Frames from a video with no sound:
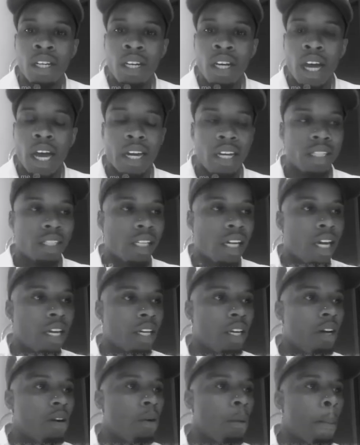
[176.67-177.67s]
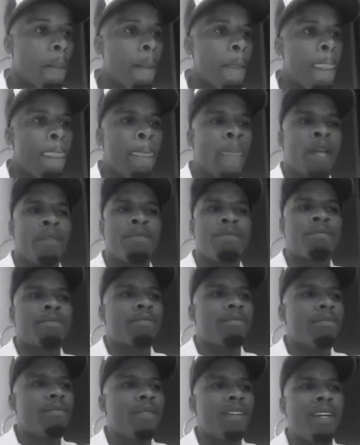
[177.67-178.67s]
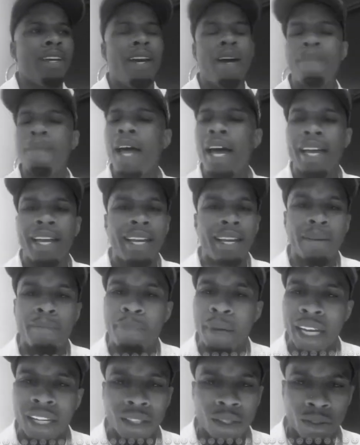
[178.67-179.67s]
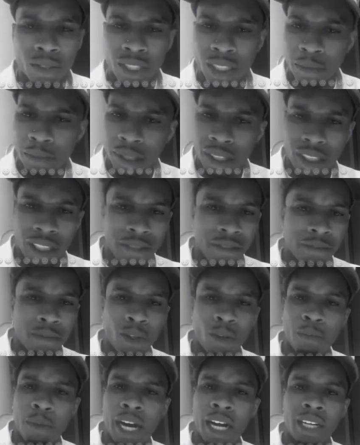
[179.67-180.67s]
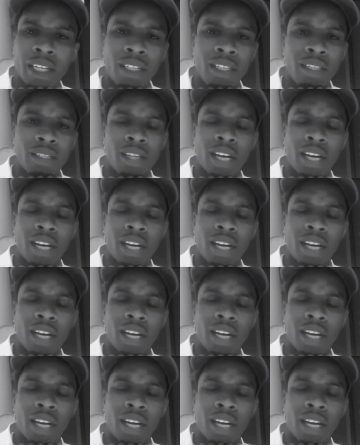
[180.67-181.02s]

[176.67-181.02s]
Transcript: And it's like, yo, I'm not here to beg no sympathy from nobody.